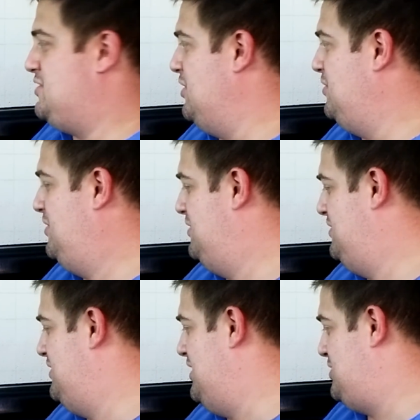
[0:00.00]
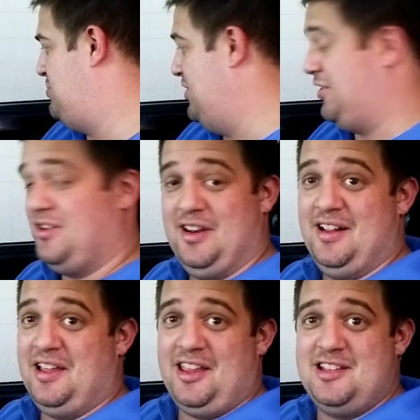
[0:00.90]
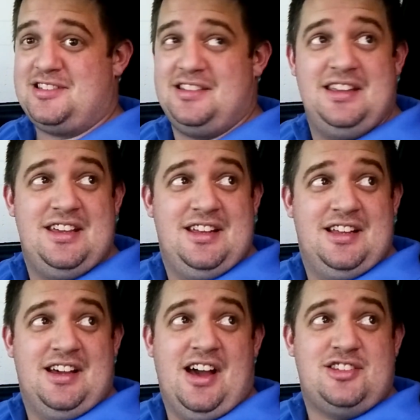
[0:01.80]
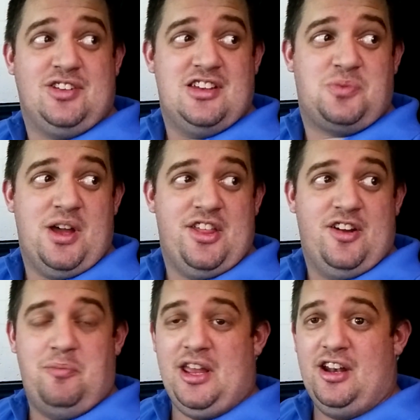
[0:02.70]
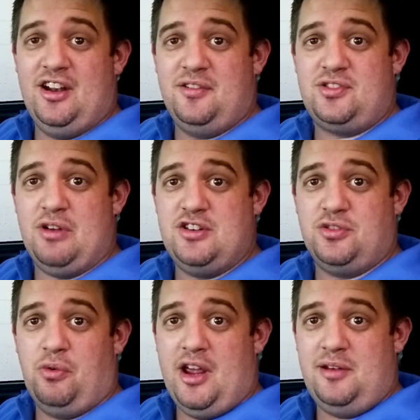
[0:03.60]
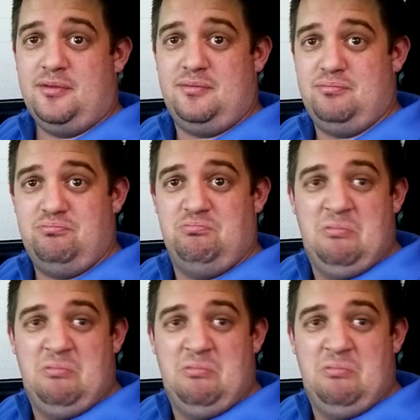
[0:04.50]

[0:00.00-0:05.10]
Still, that's pretty good. Like that's less wet than I've been in a torrential rain